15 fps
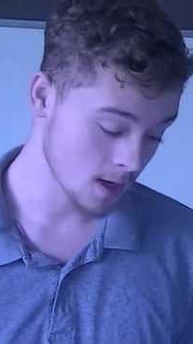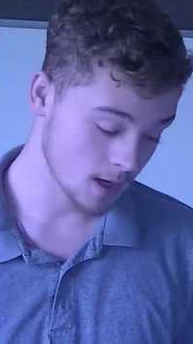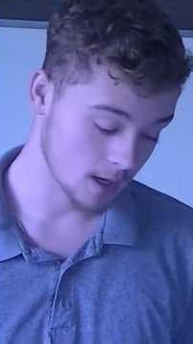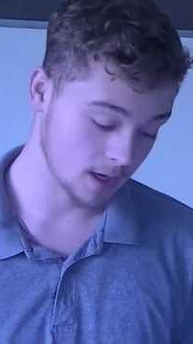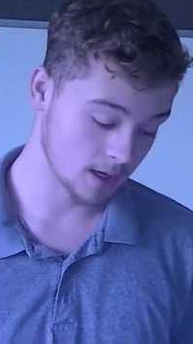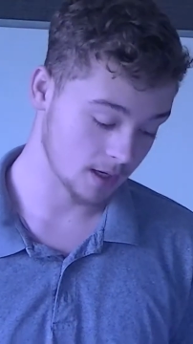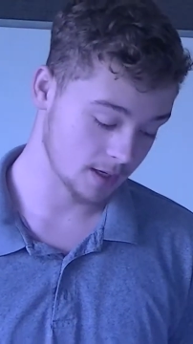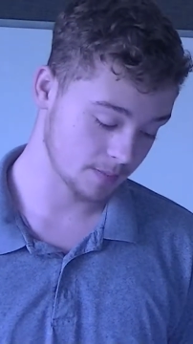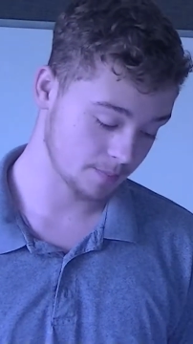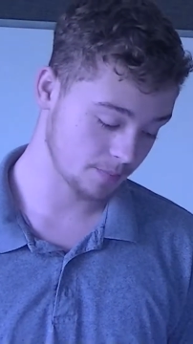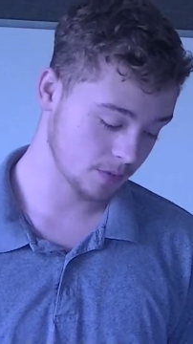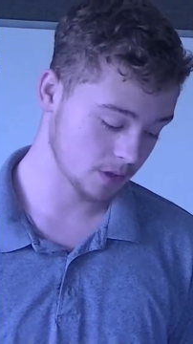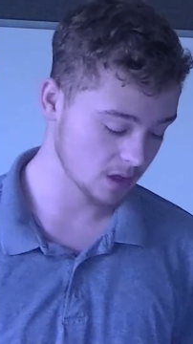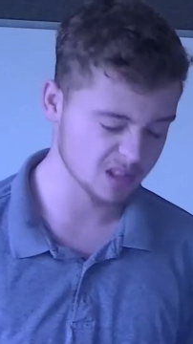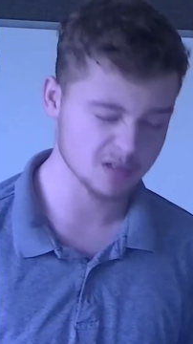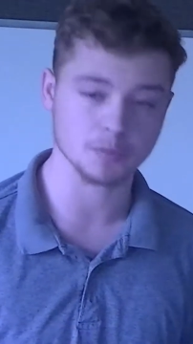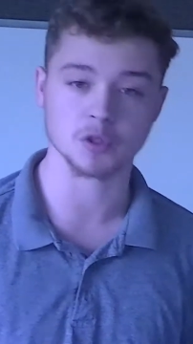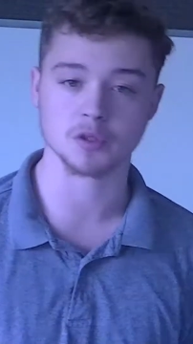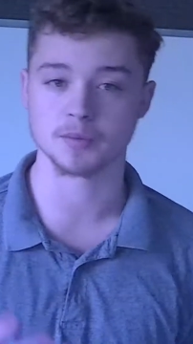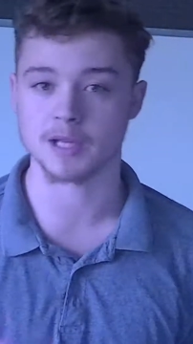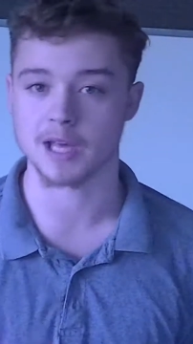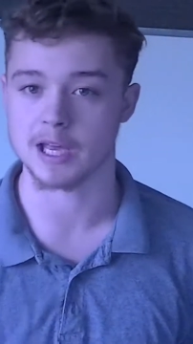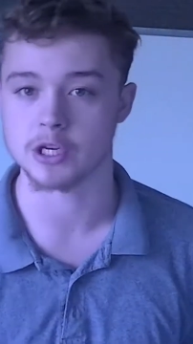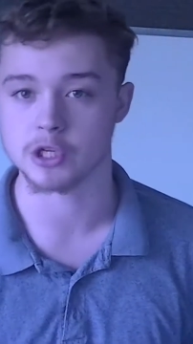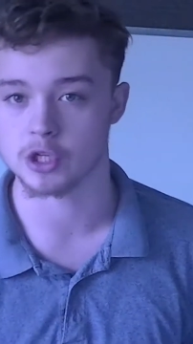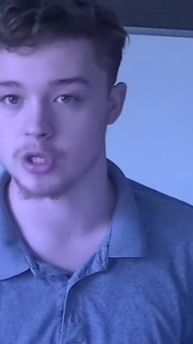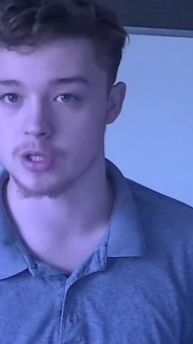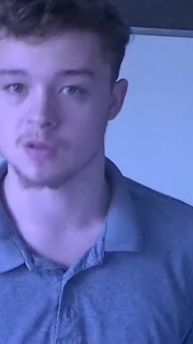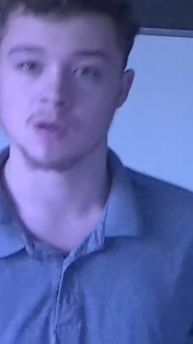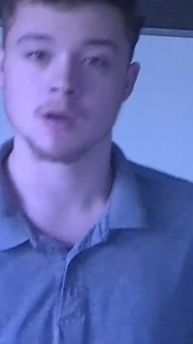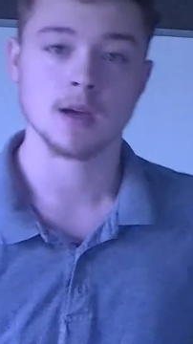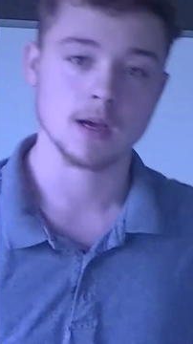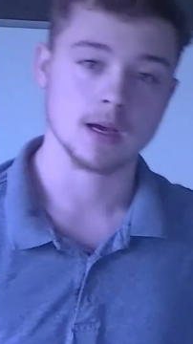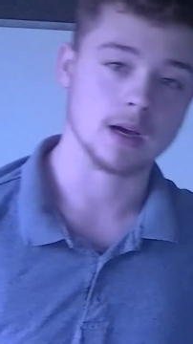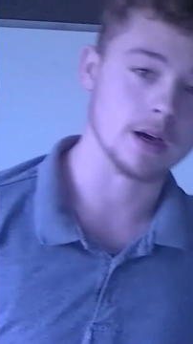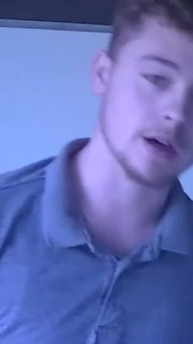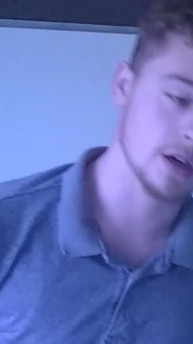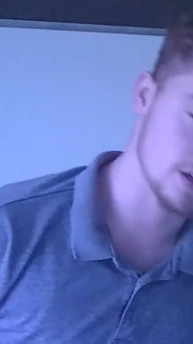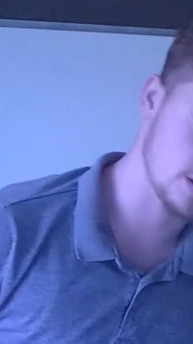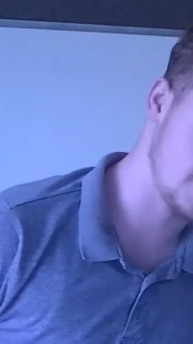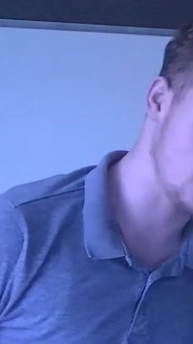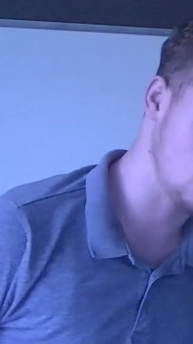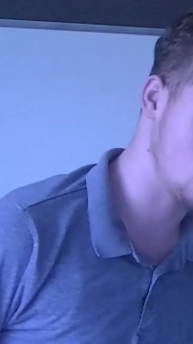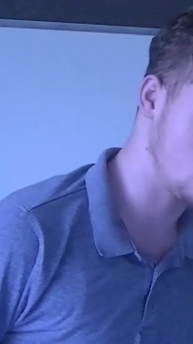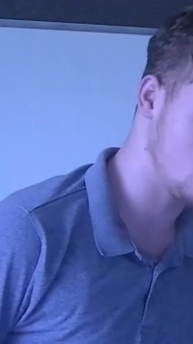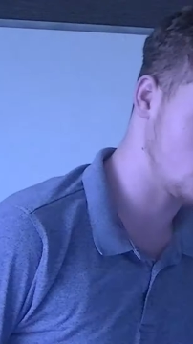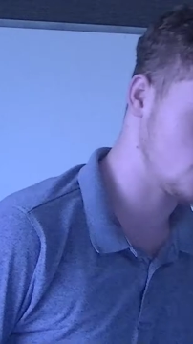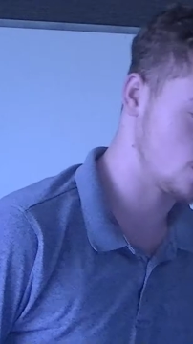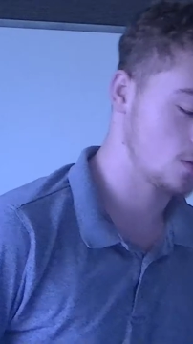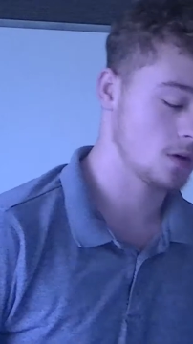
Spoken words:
and the multiplication, addition,